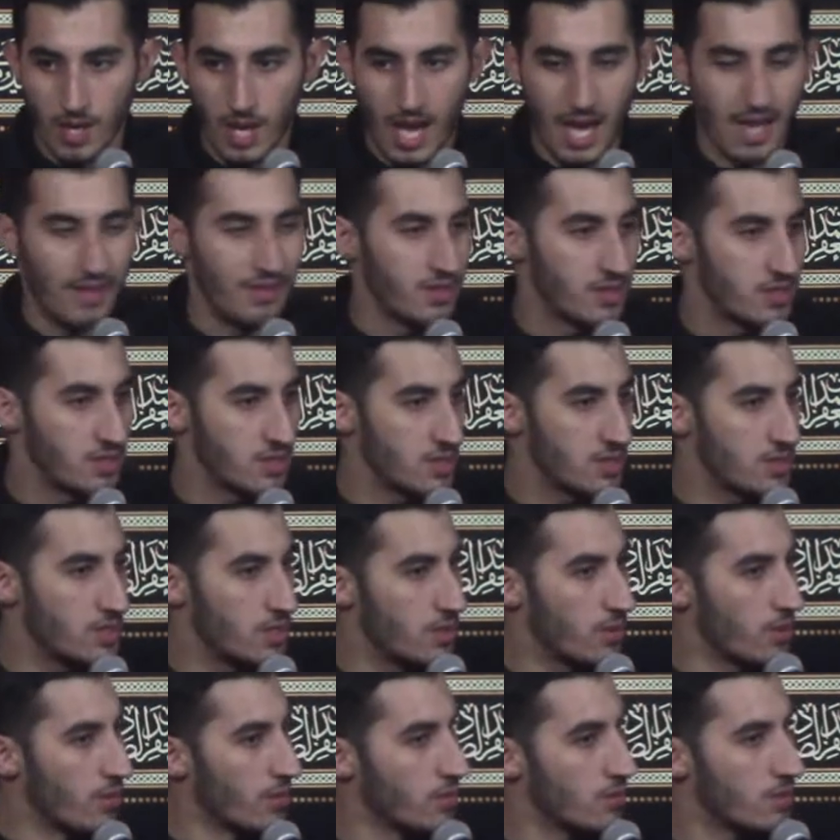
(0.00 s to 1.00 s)
and a 16
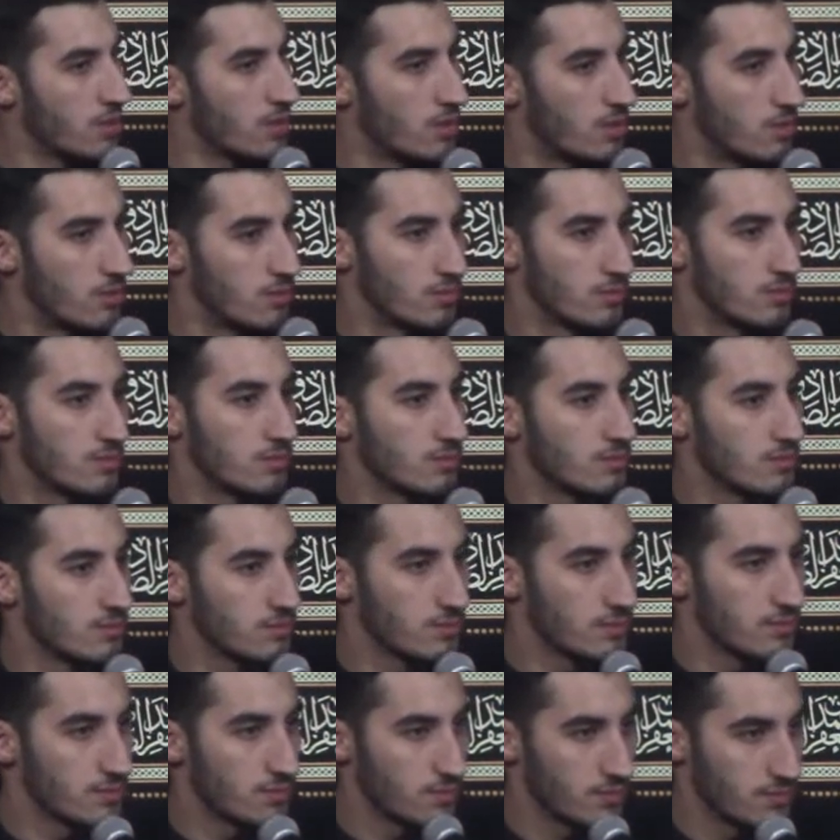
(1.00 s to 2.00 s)
year old girl
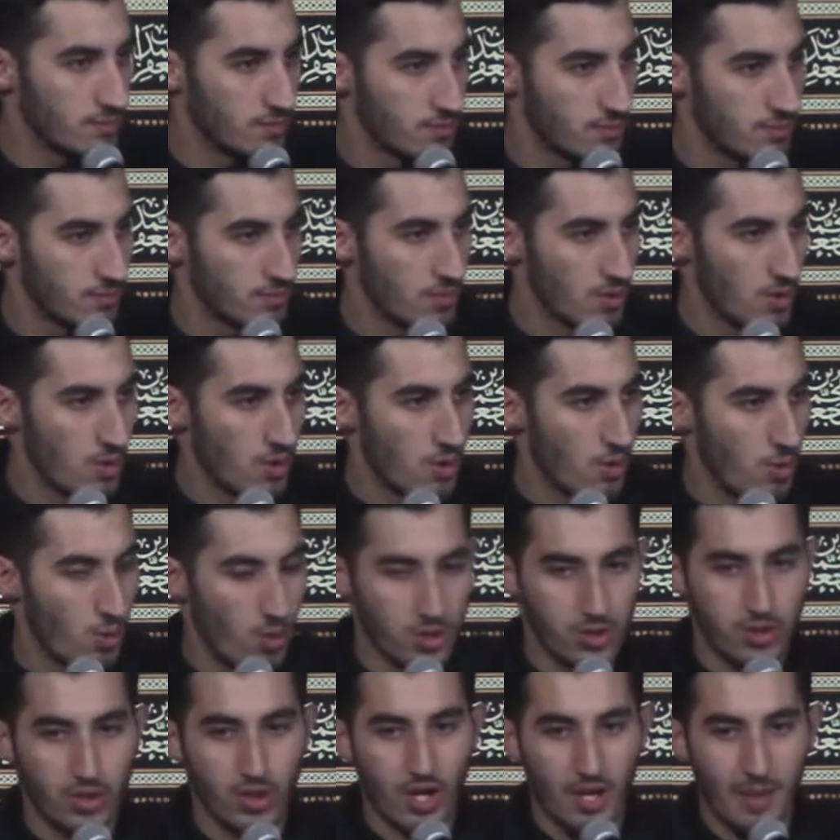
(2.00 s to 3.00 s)
want to